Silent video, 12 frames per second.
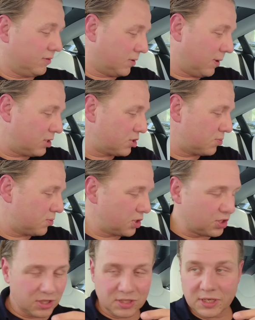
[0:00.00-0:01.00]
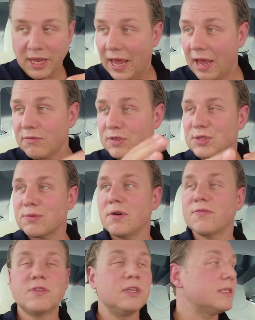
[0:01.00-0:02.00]
a question which is ever so
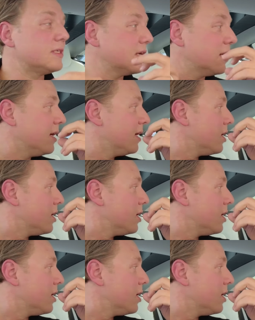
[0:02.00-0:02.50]
often it's a